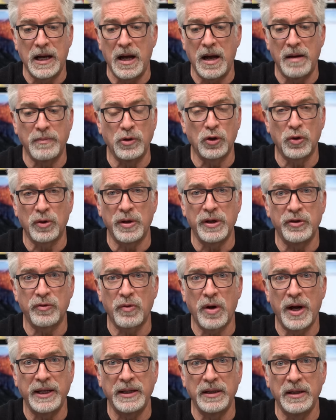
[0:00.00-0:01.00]
I'm sure he's
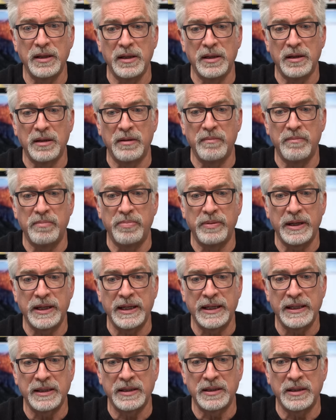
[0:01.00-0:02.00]
right.
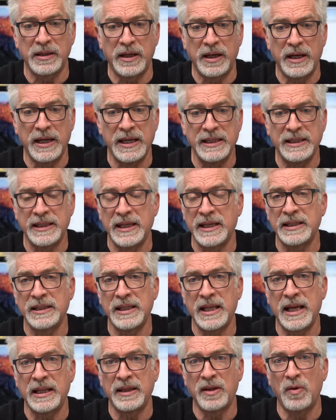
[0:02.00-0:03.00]
But he says
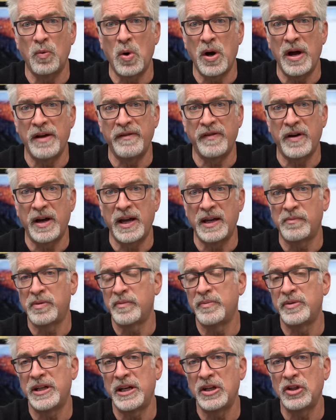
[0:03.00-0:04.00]
that the Wi-Fi
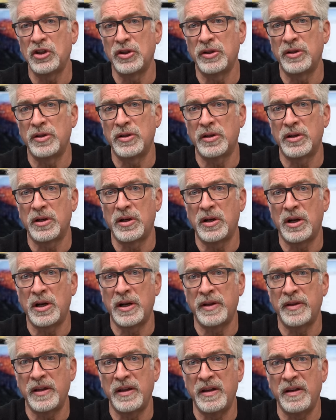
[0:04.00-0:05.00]
implementation
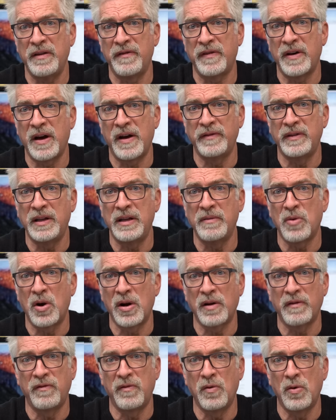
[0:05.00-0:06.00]
on the 5D
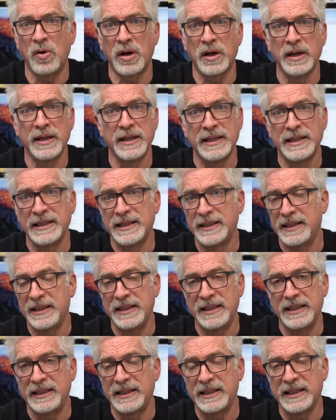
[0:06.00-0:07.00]
Mark IV
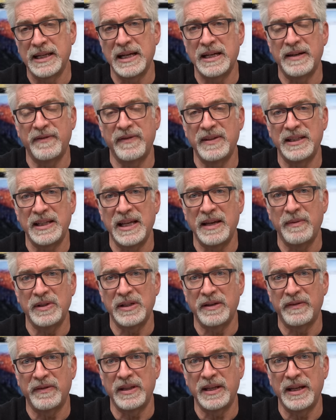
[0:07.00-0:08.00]
is kind of the same as
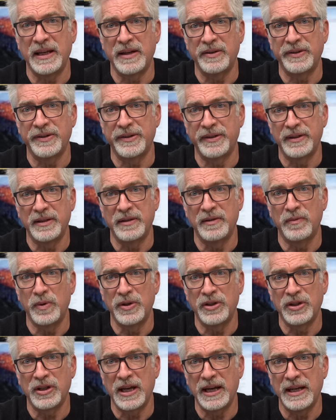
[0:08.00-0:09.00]
everything else, in
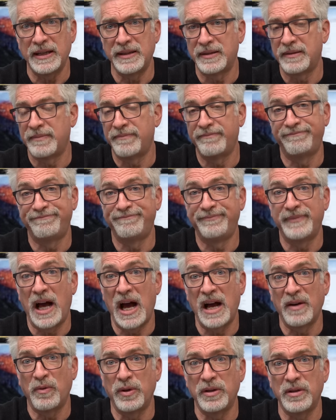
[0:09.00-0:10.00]
which case
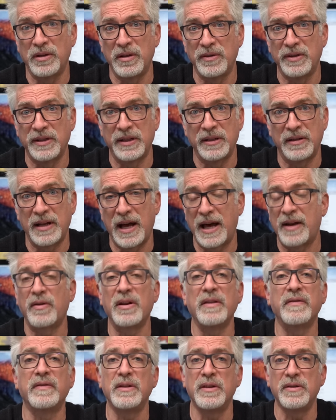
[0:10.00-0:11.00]
I wouldn't use it. I
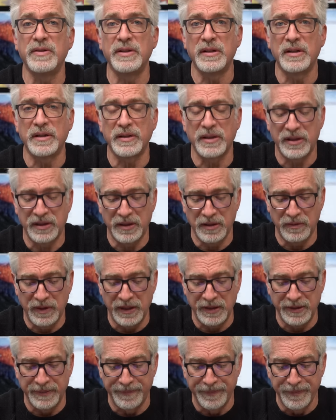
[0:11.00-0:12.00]
don't even use it on the
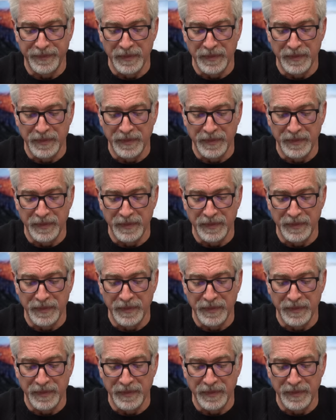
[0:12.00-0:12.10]
Sonys.